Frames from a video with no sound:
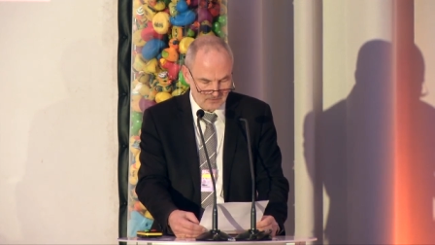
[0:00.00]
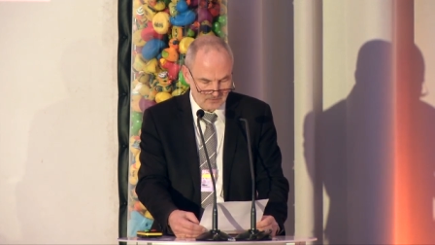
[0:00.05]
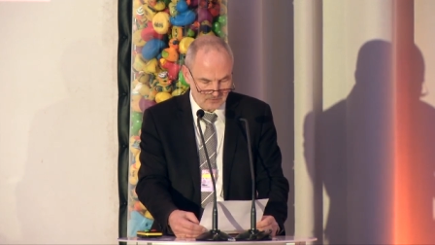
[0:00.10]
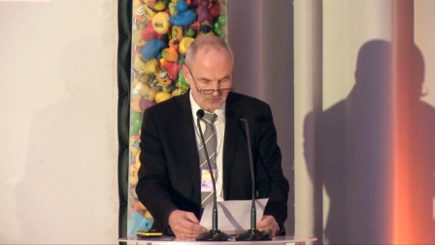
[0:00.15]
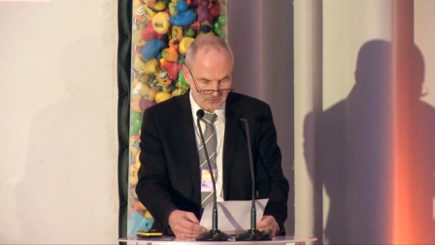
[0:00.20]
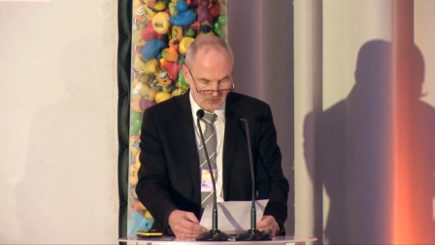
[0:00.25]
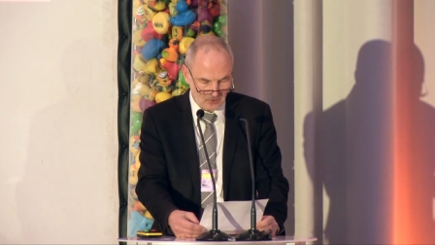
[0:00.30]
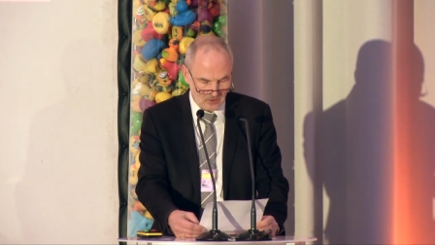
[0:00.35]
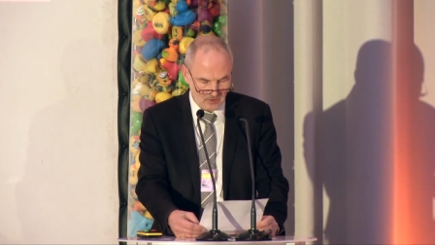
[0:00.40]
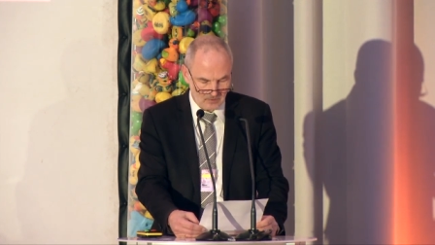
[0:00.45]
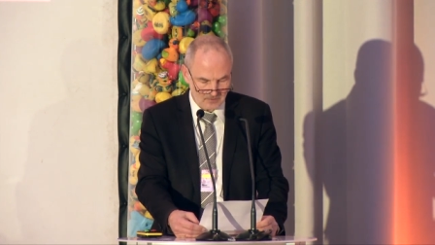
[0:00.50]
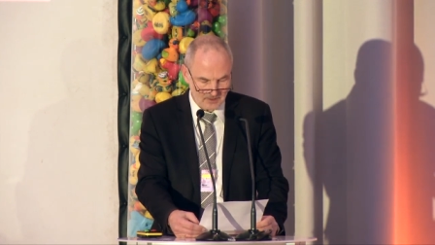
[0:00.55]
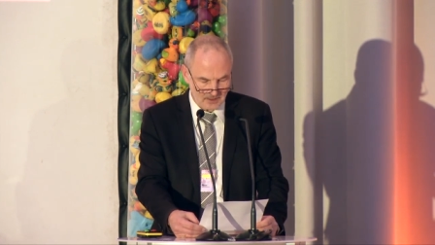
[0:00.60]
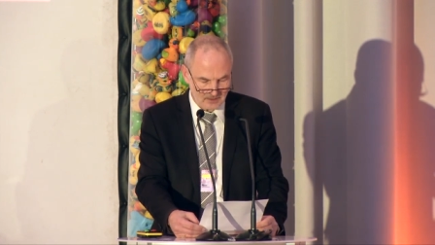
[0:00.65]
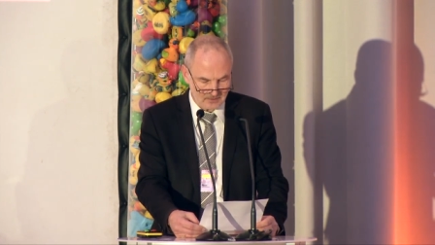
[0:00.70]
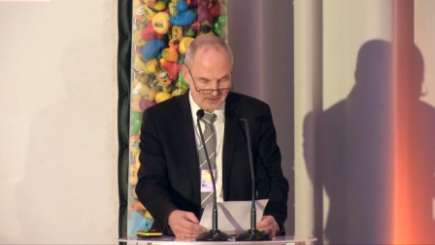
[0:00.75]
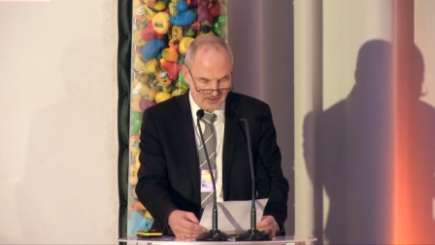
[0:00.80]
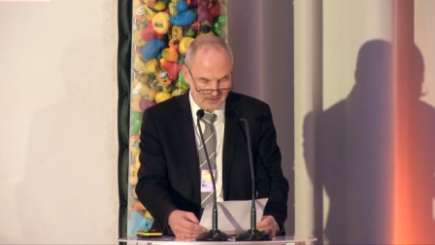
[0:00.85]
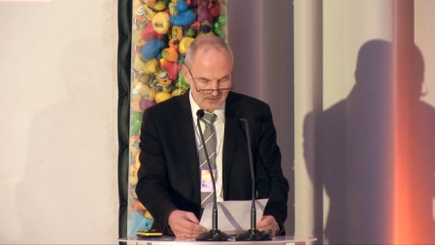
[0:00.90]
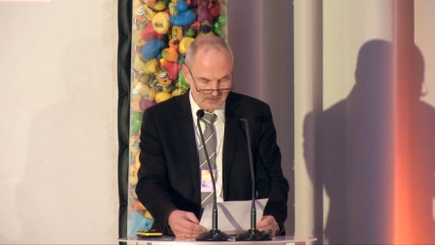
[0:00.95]
to draw the
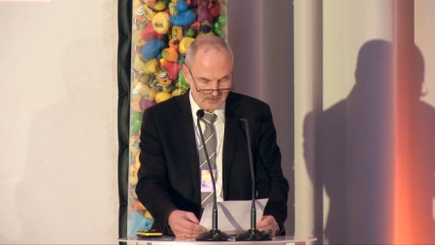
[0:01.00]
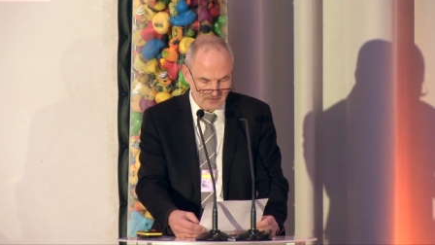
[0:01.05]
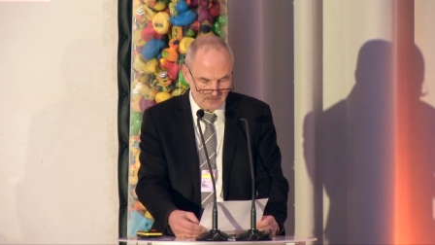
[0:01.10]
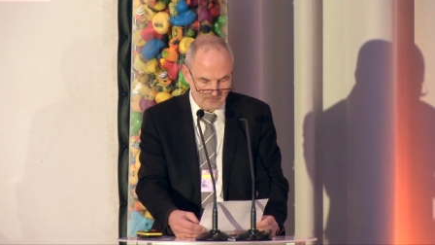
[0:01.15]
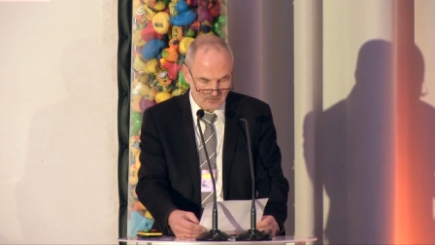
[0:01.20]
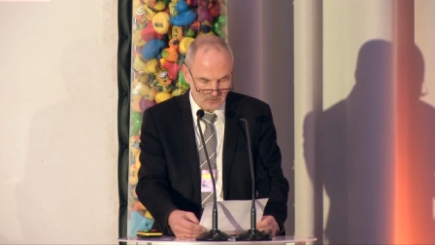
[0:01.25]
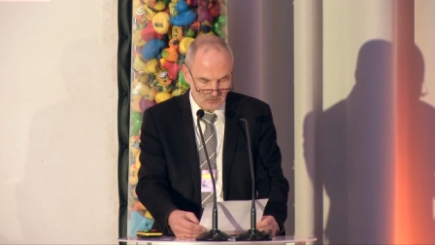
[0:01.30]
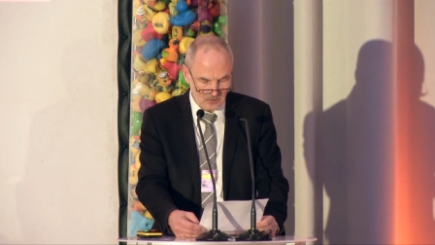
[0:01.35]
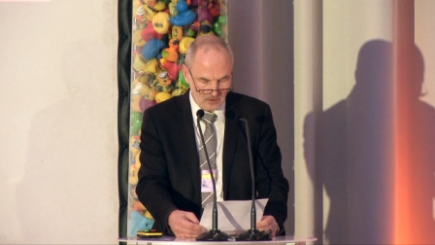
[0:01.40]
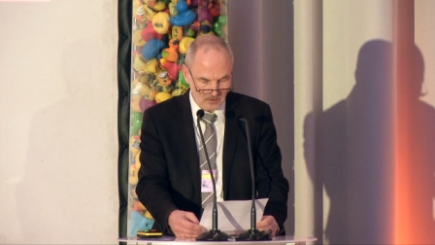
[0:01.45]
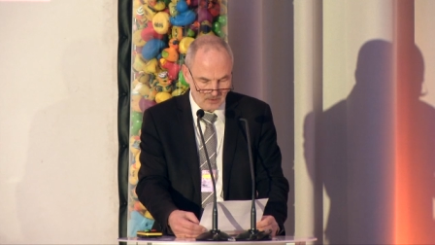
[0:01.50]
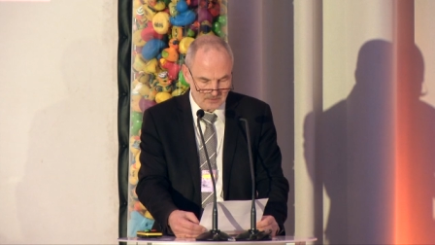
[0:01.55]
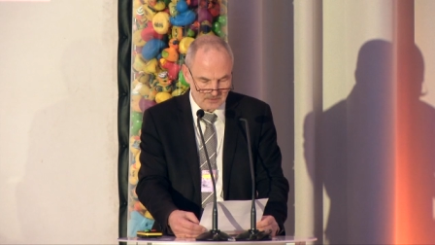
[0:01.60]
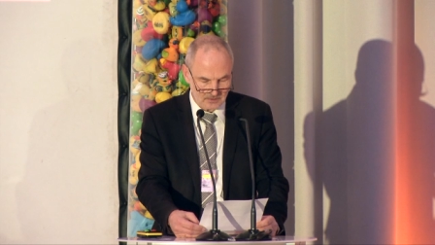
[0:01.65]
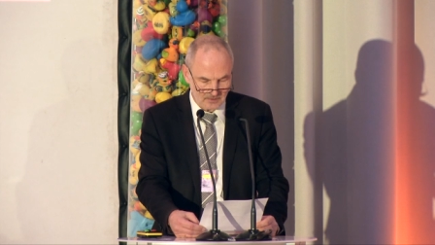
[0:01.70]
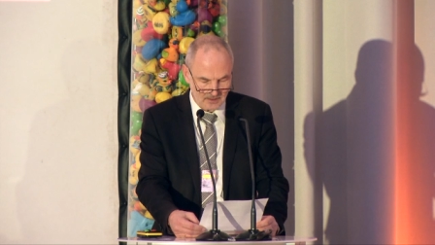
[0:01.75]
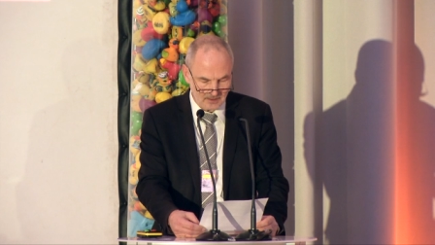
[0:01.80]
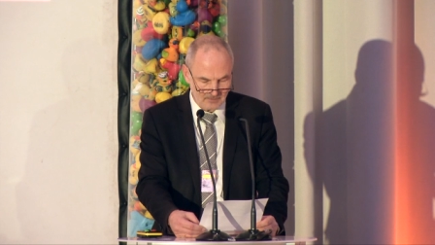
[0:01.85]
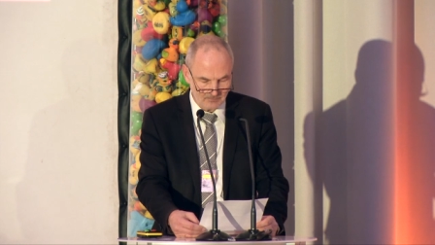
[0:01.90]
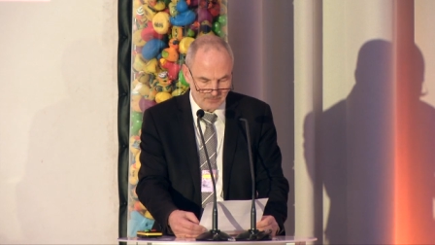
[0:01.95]
attention of the world
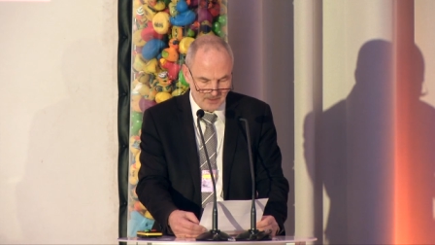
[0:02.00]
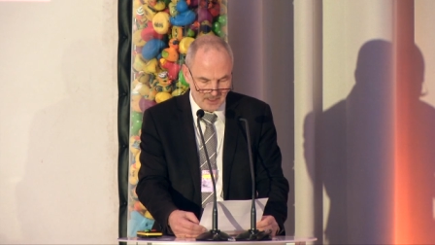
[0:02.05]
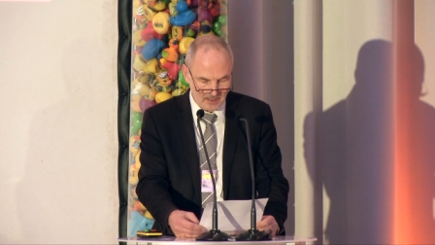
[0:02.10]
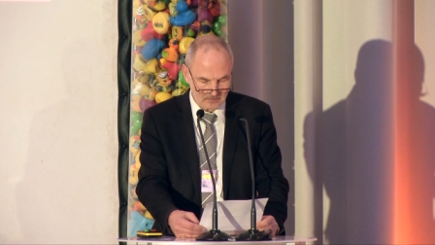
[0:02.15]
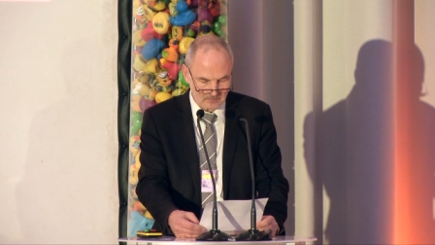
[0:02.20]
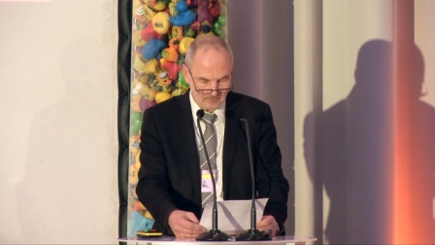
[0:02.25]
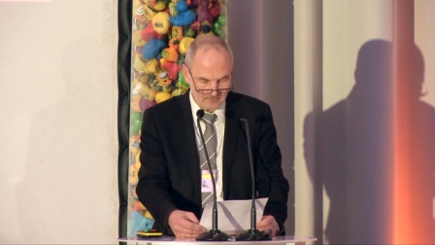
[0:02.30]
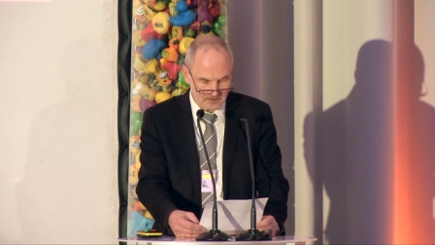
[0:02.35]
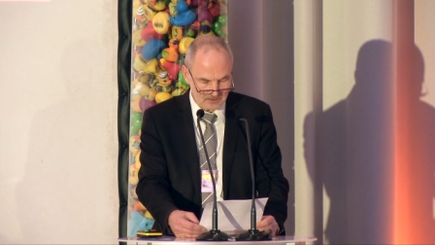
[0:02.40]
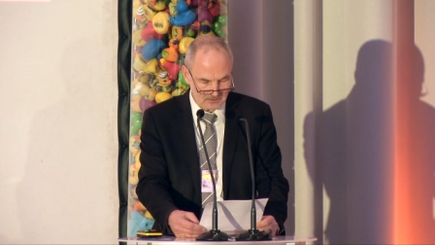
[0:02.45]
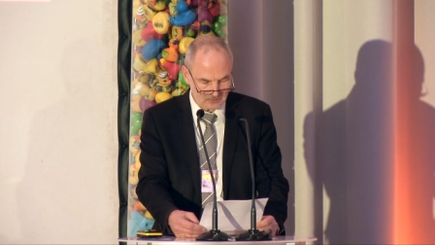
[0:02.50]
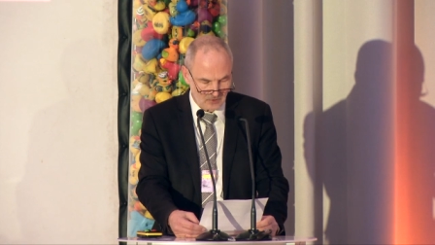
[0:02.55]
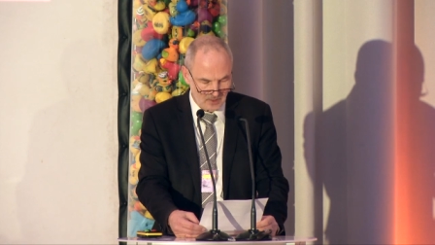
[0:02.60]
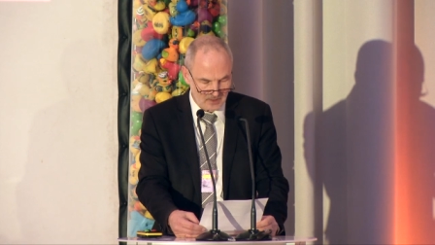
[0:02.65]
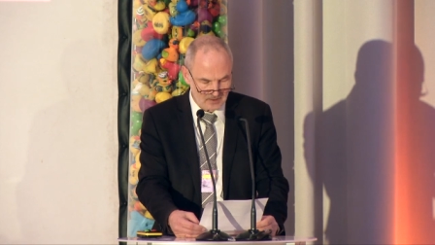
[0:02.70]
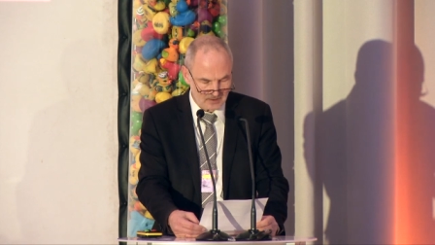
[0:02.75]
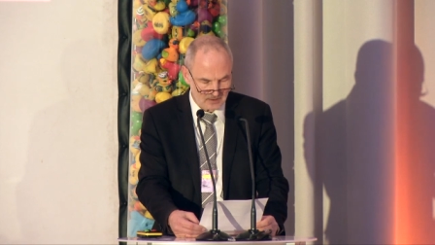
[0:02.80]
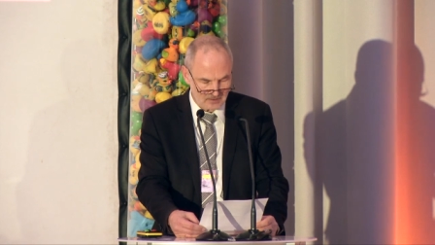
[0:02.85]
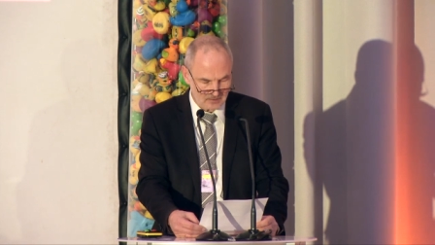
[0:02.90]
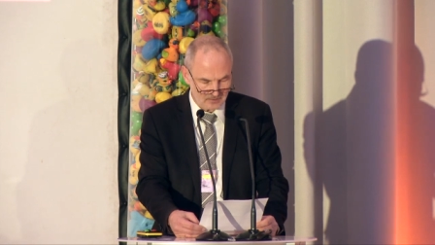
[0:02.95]
to the impact of this
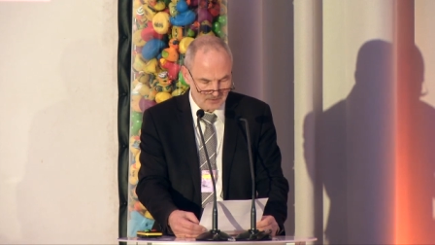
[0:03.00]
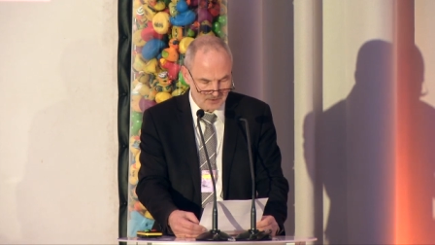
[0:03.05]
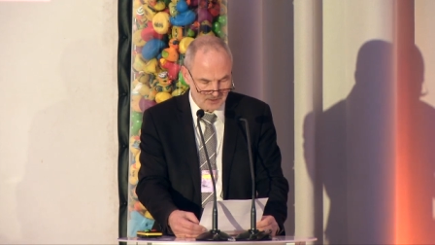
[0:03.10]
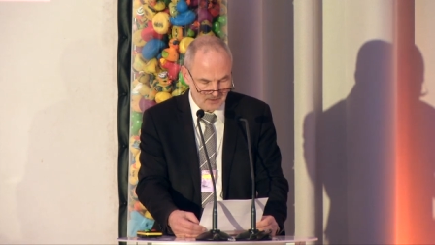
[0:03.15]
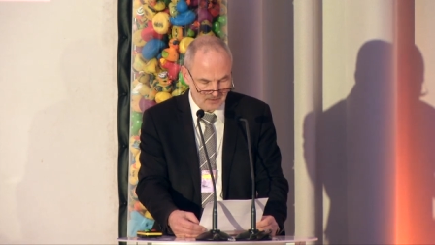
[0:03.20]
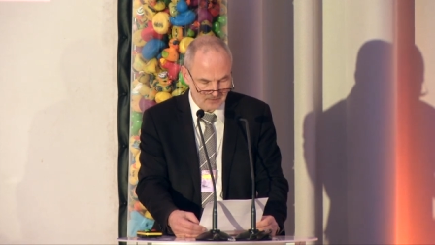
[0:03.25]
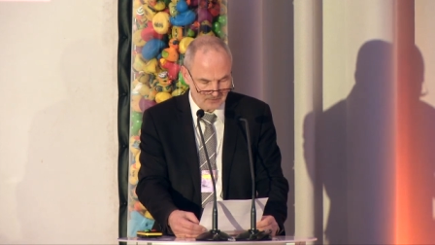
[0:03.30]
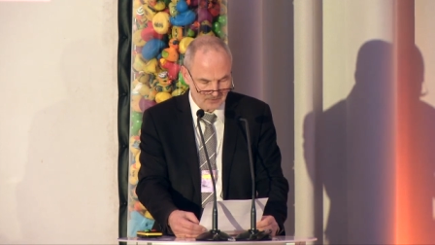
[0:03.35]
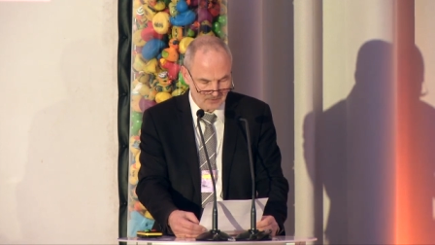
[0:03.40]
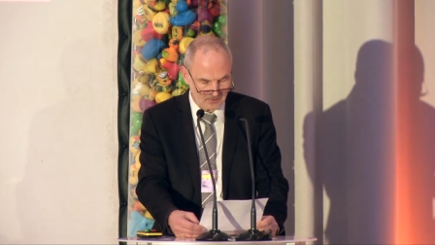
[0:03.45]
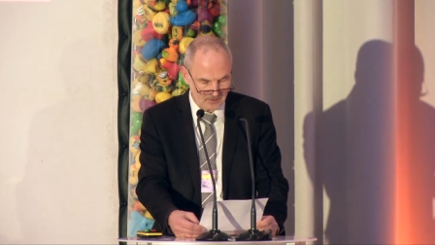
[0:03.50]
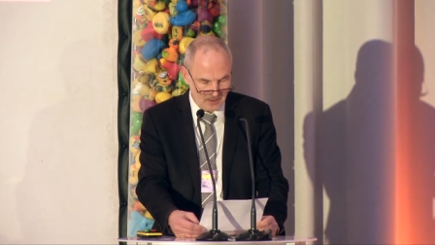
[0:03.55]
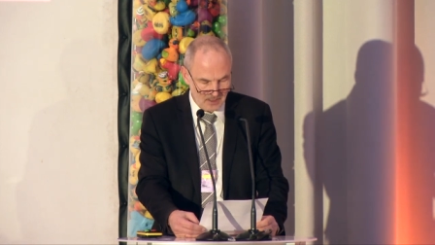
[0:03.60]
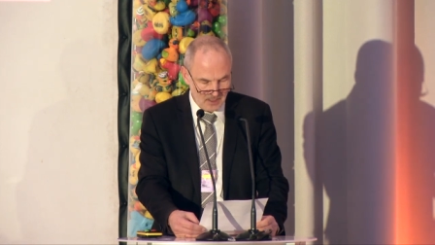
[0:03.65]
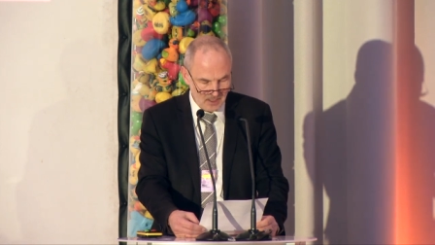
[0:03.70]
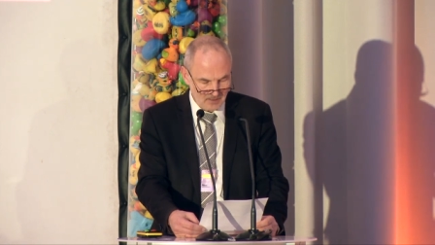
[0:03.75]
crisis on children,